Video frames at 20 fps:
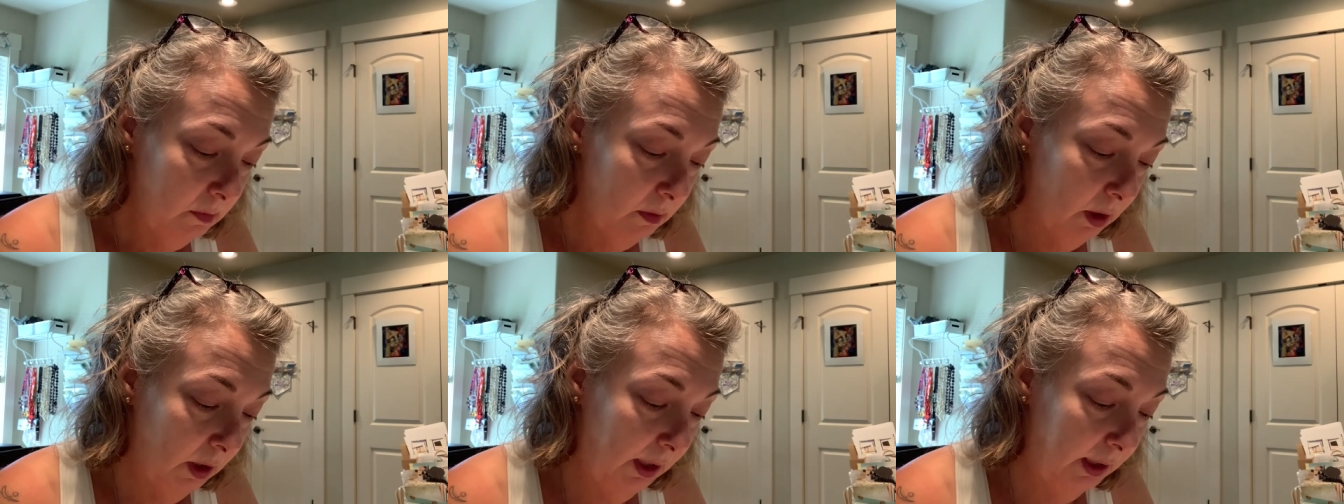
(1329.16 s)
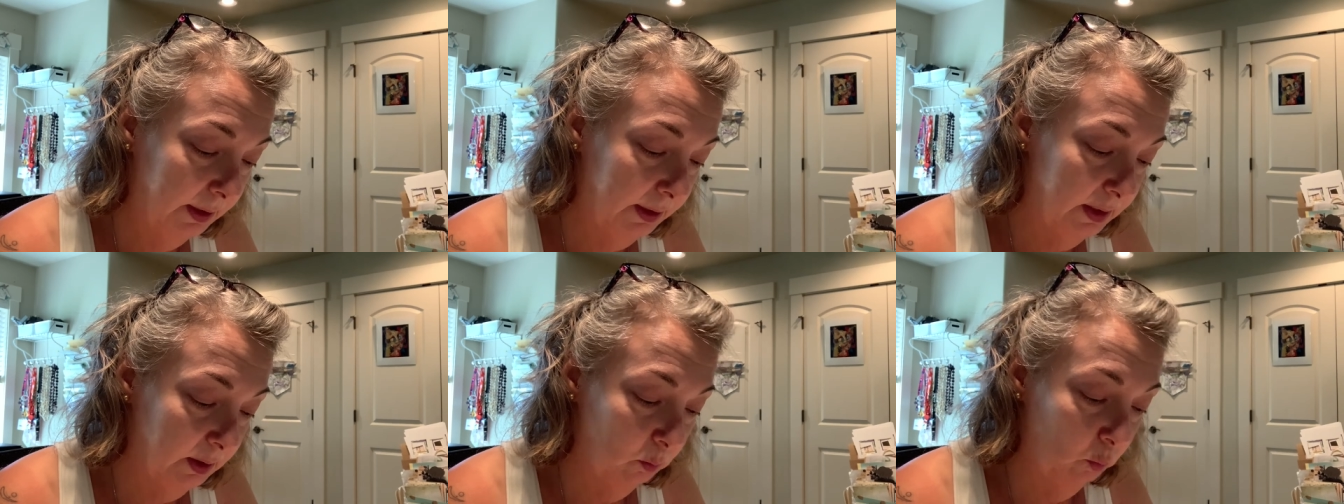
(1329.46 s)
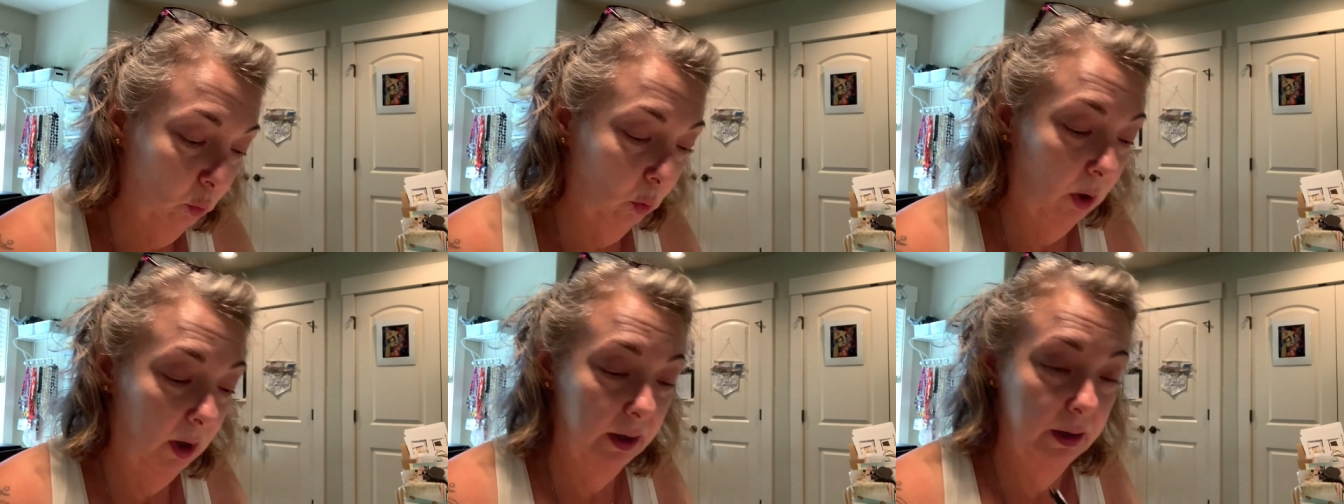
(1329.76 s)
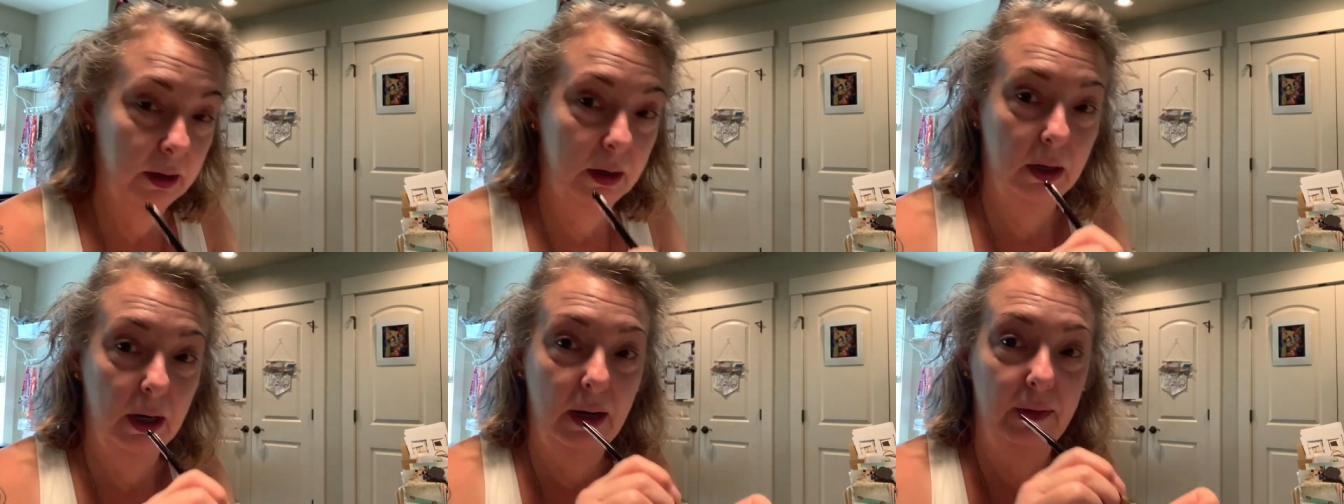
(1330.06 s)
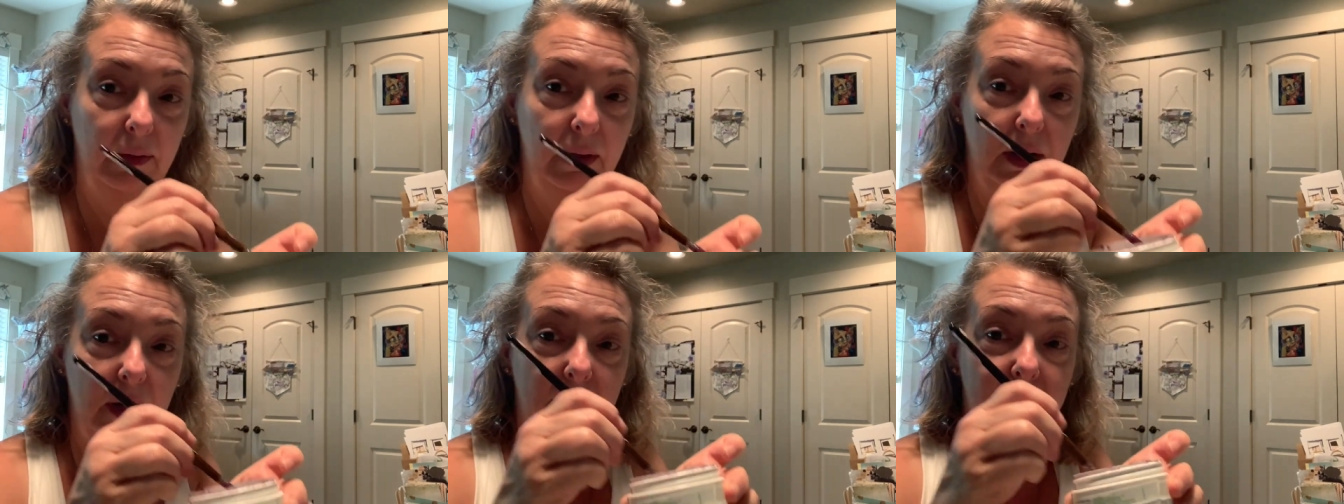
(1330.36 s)
and some water.
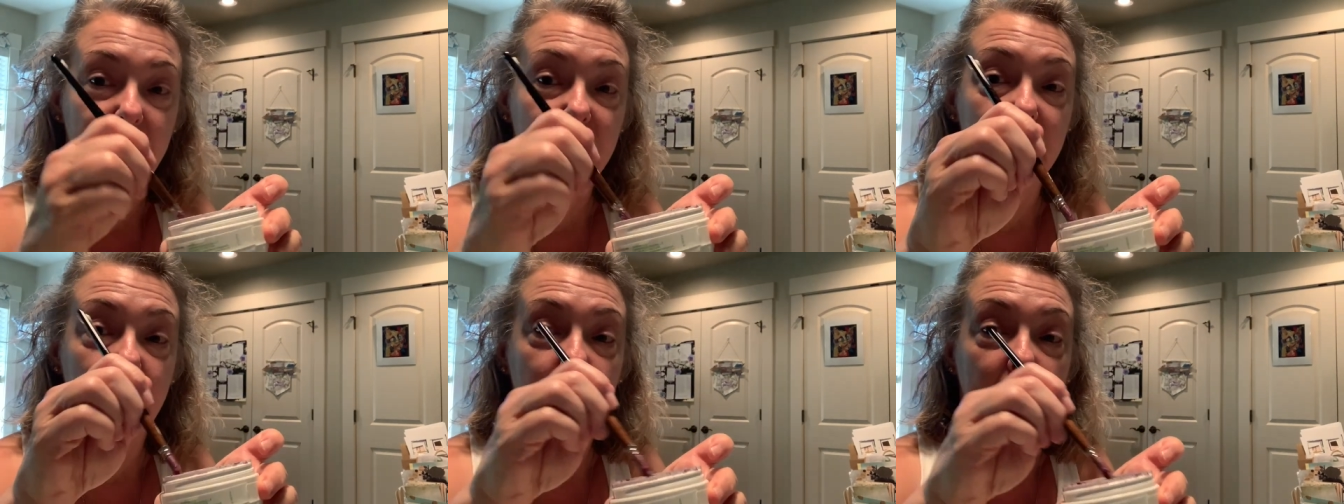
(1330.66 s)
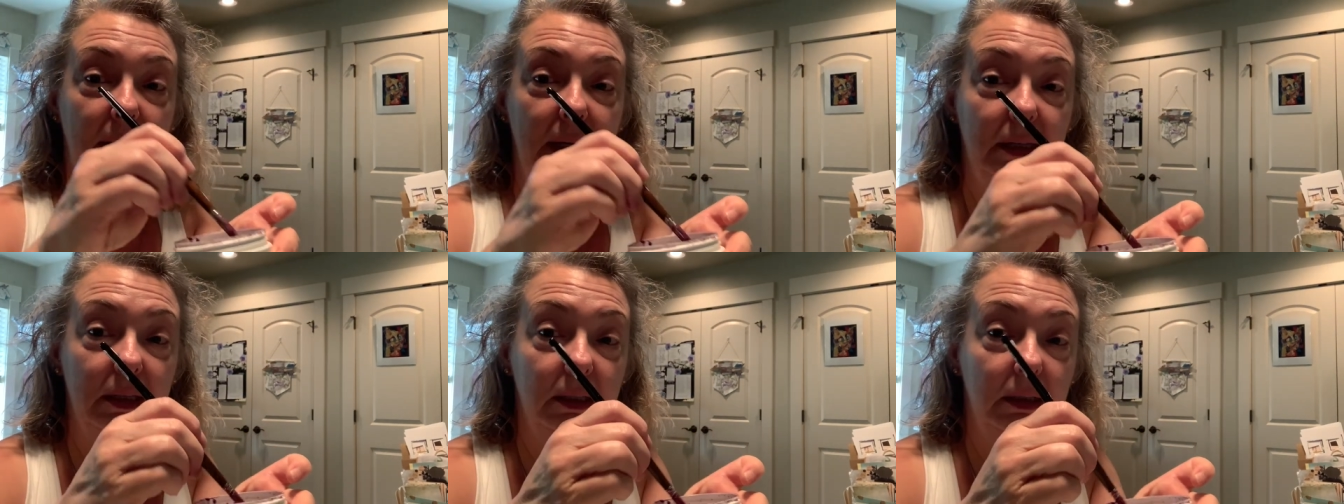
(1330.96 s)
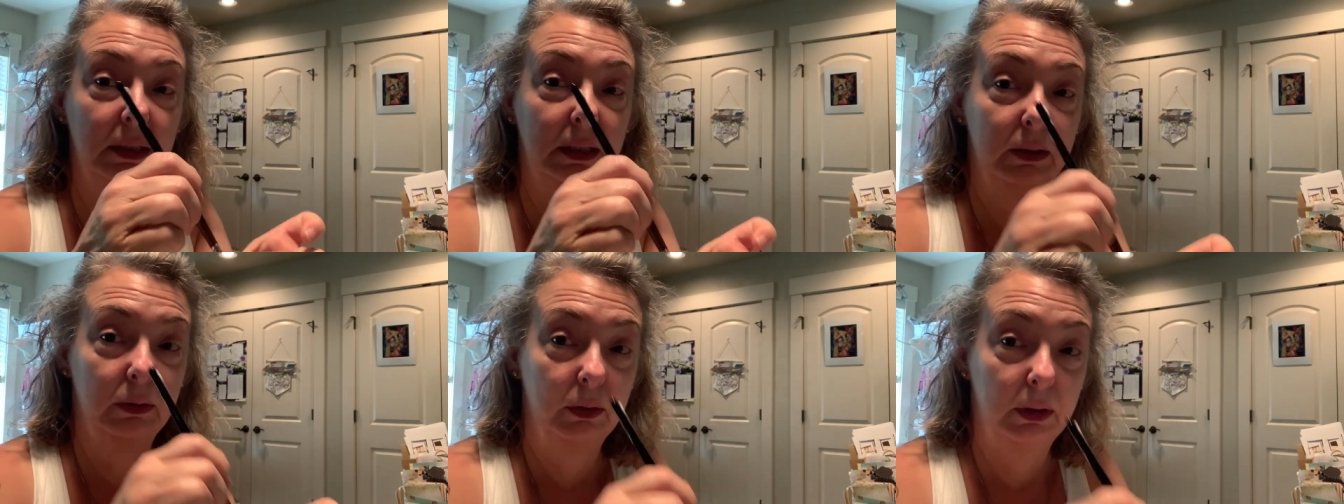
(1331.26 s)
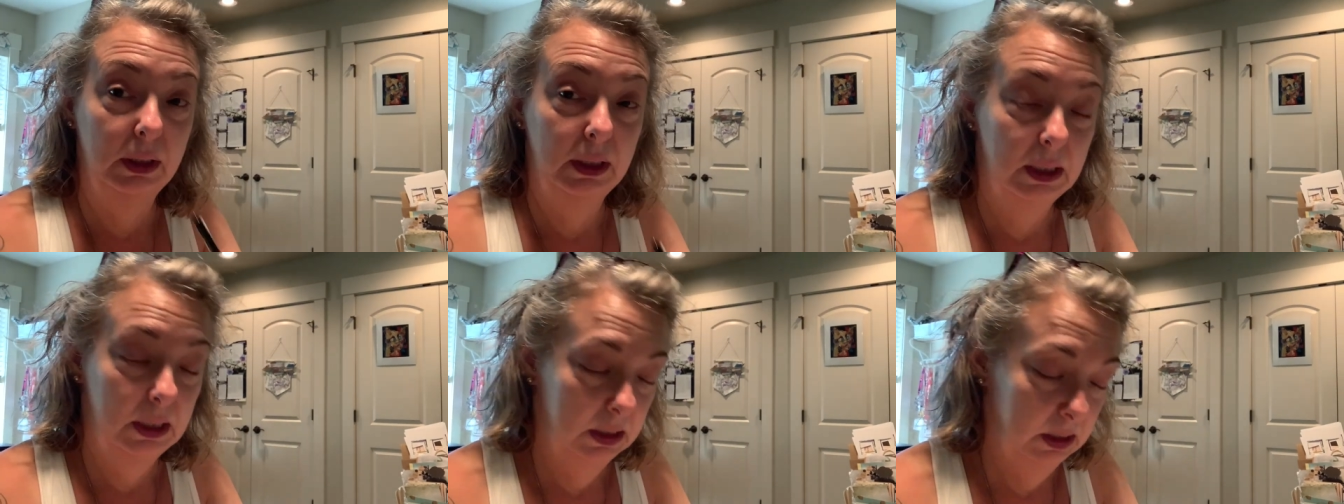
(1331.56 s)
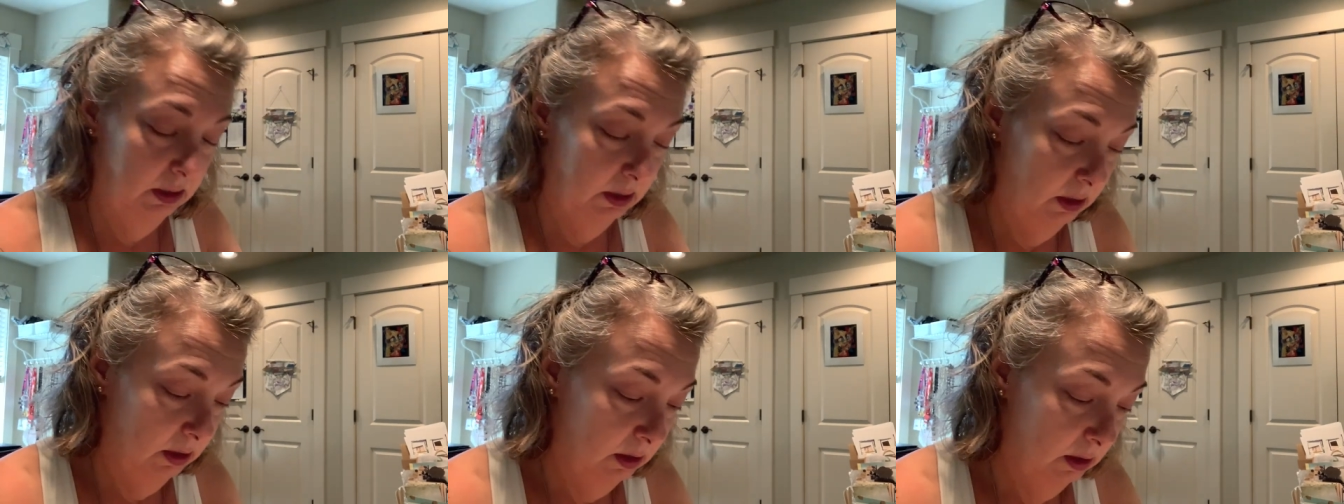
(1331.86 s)
And then I've spent literally,